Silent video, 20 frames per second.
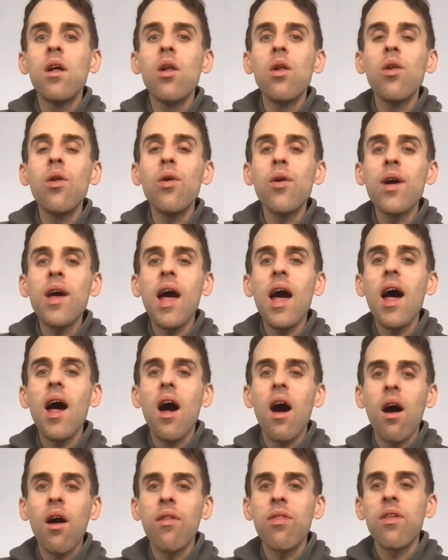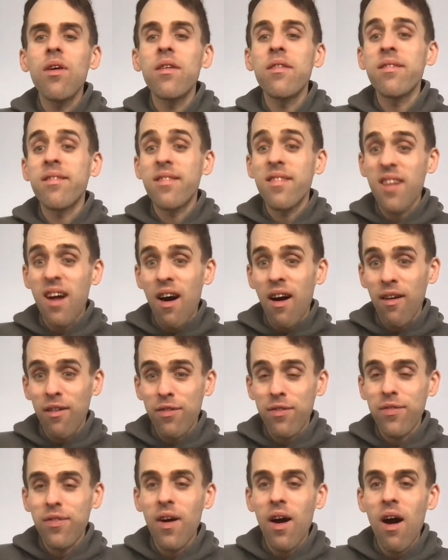look at other
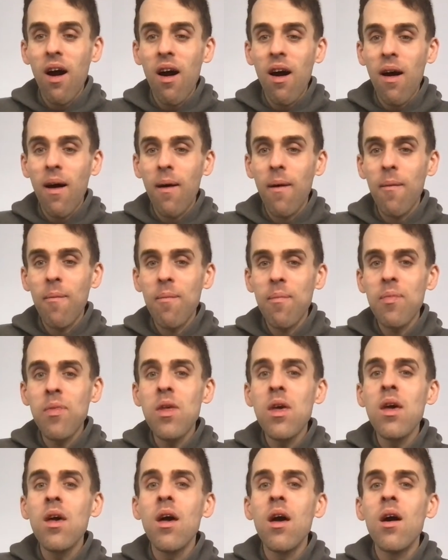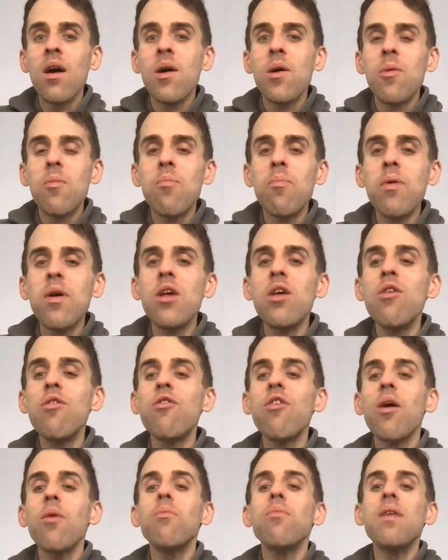stuff. Um, but you
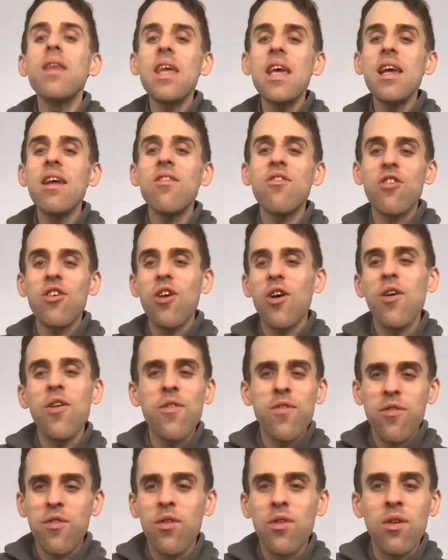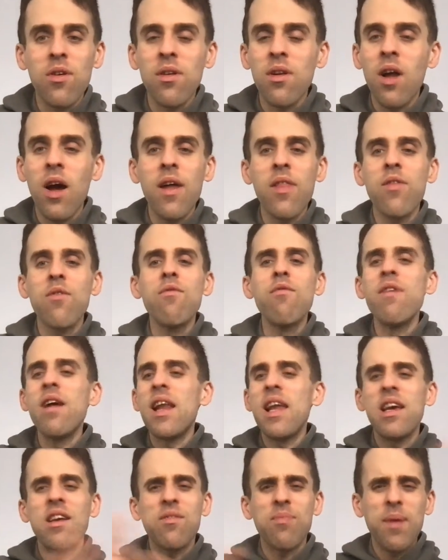don't need to go for like the
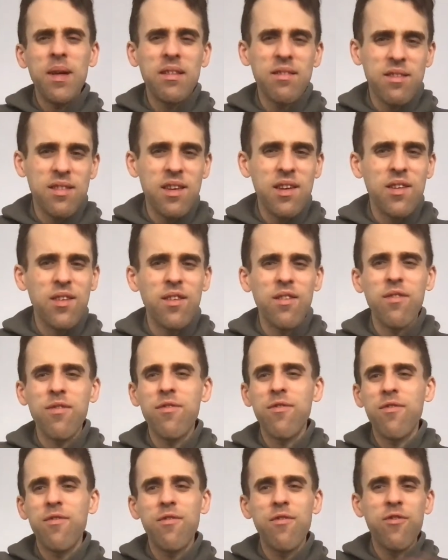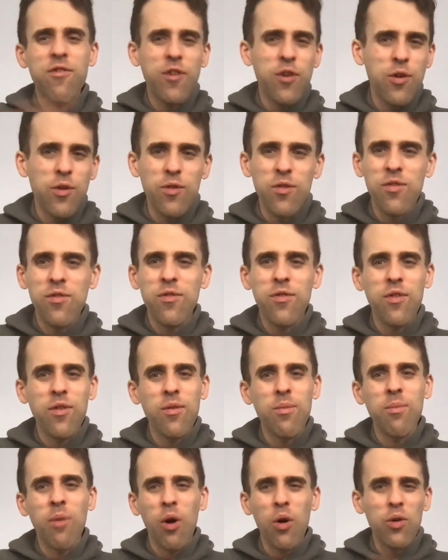really expensive foods
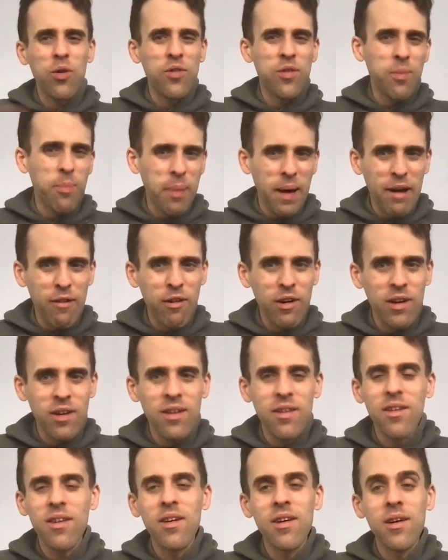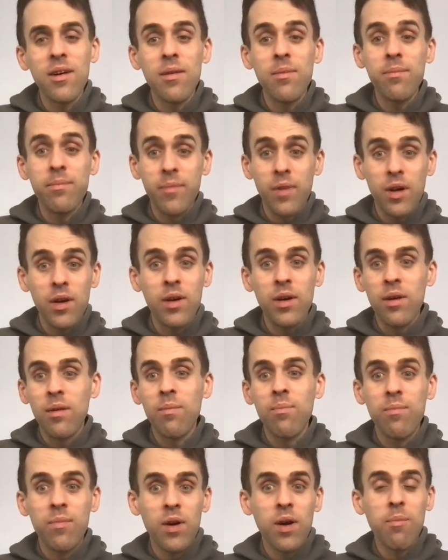from Holland and Barrett, um, a,
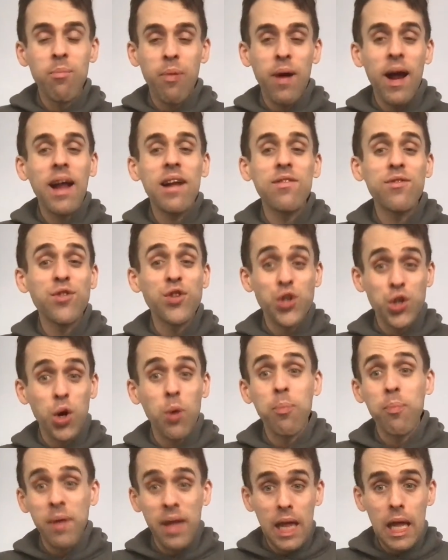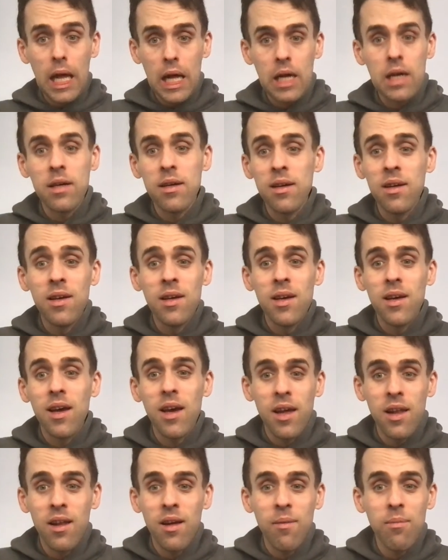a brand of shop here
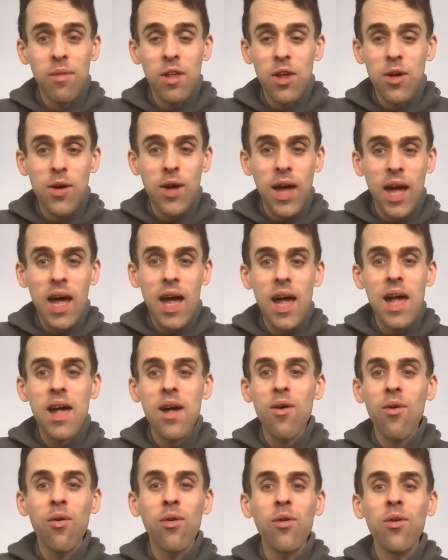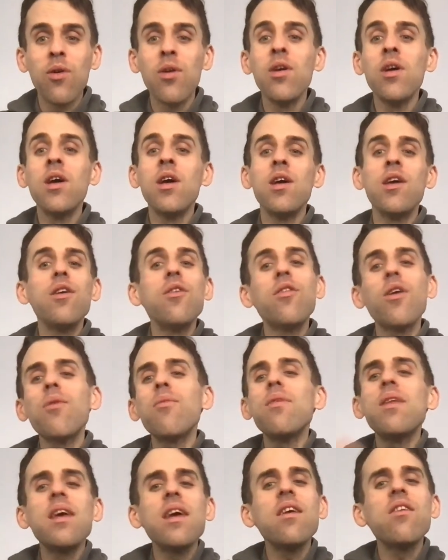in um, the UK, or you don't
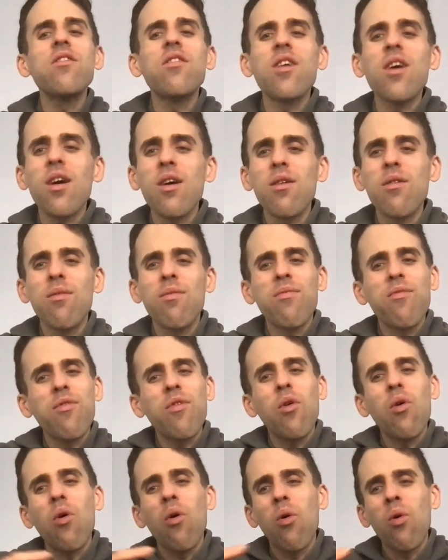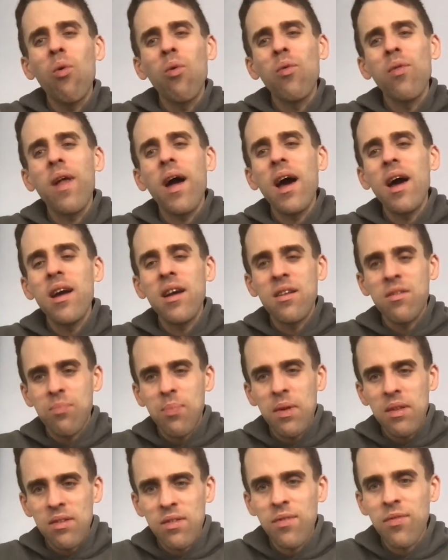need to go for all that
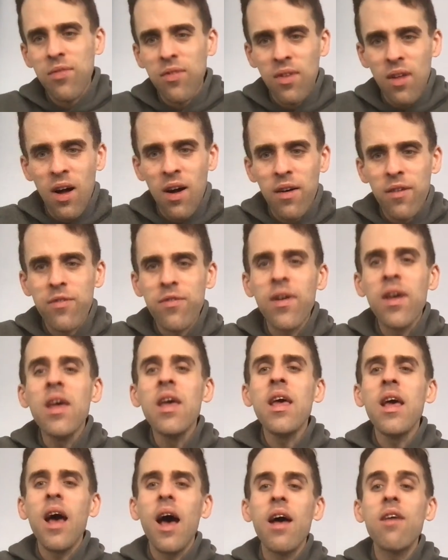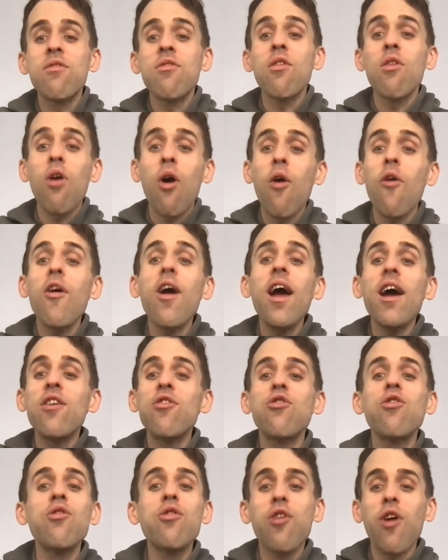expensive stuff as long
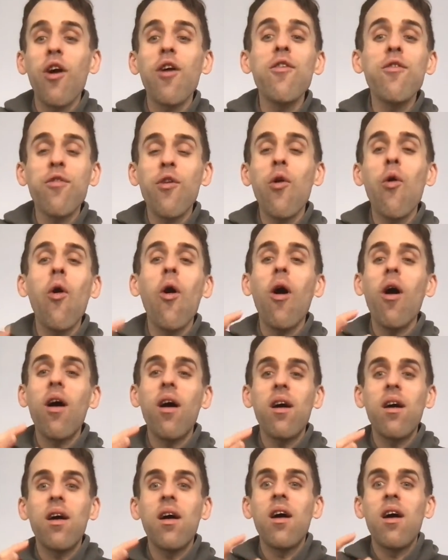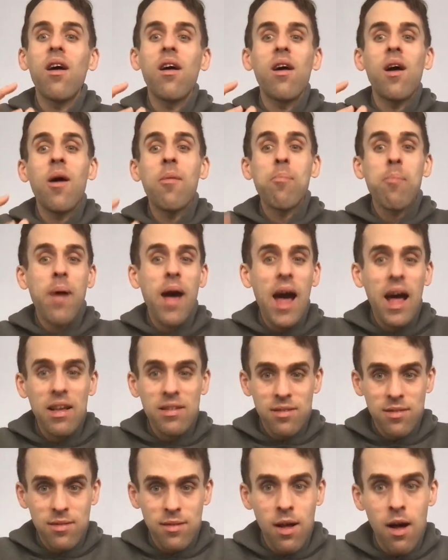as you go for a
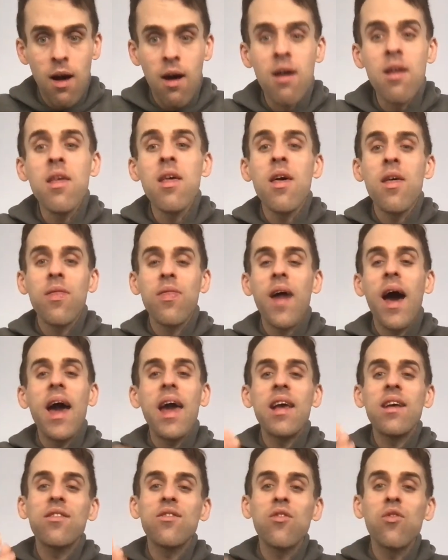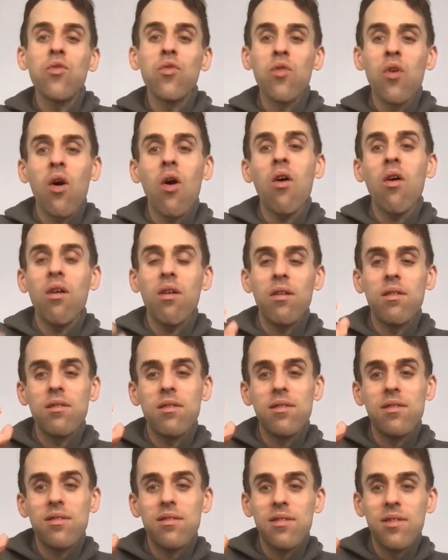pasta that is not
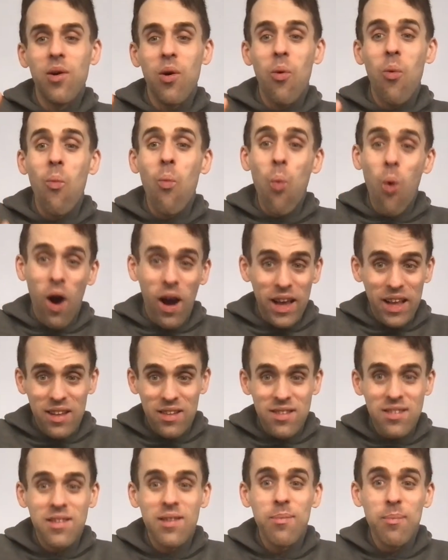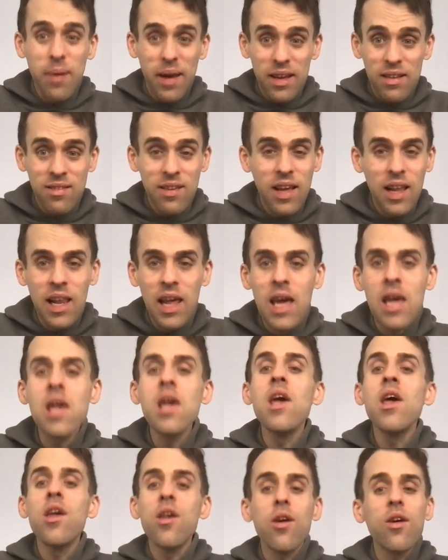white,
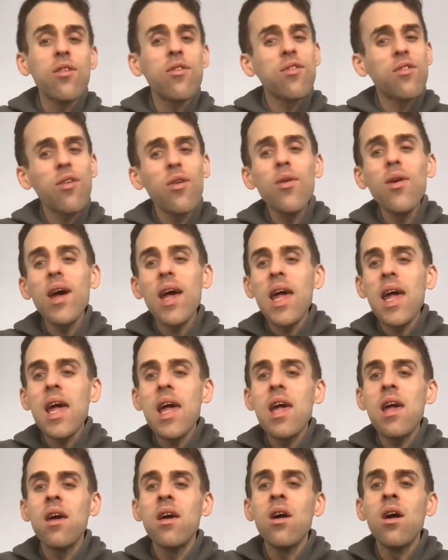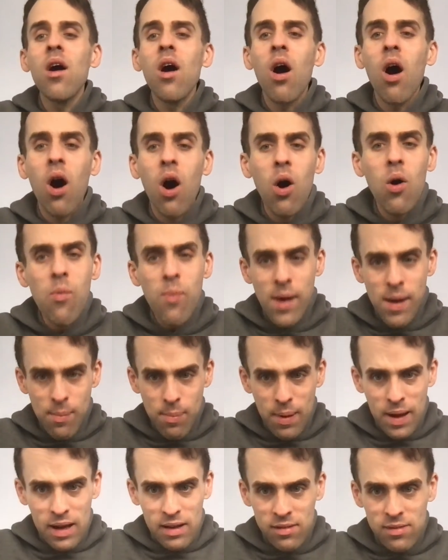basically. You can still eat whole wheat
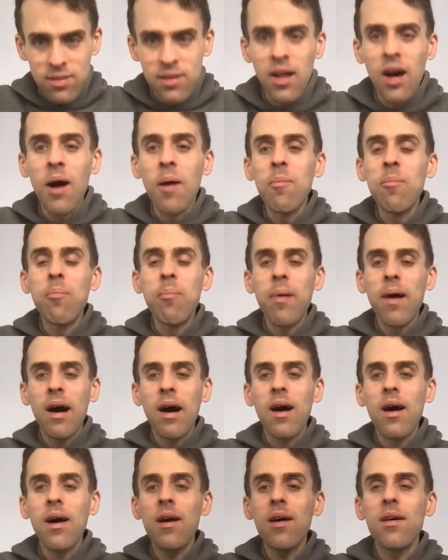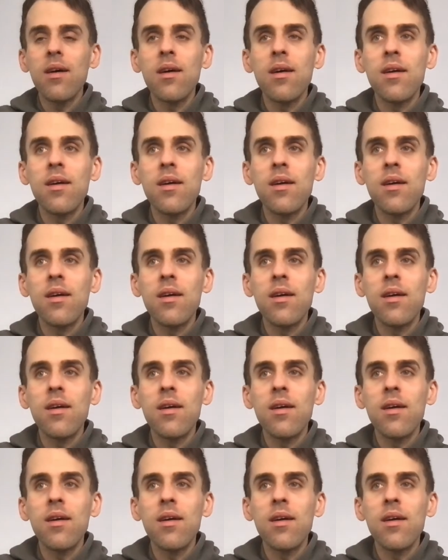pasta, but